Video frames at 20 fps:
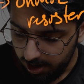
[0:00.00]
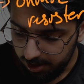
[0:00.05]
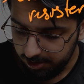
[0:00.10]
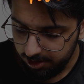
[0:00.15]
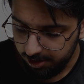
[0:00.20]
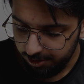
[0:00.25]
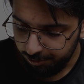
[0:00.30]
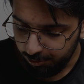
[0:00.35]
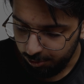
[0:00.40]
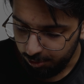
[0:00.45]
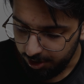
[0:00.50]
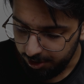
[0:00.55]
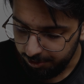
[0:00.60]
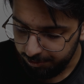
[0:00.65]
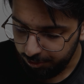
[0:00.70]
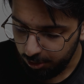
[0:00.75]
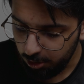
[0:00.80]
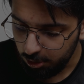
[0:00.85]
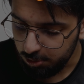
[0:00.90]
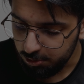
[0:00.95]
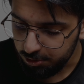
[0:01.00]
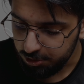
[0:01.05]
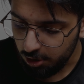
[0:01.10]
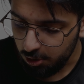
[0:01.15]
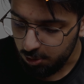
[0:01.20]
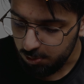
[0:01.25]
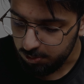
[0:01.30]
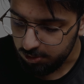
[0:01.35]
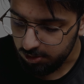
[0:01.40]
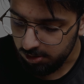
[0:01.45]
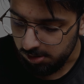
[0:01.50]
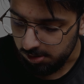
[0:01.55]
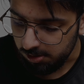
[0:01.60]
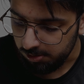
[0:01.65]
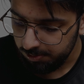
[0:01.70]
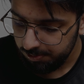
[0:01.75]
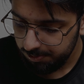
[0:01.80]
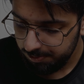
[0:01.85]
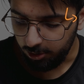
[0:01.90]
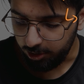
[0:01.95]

and therefore it follows Ohm's law,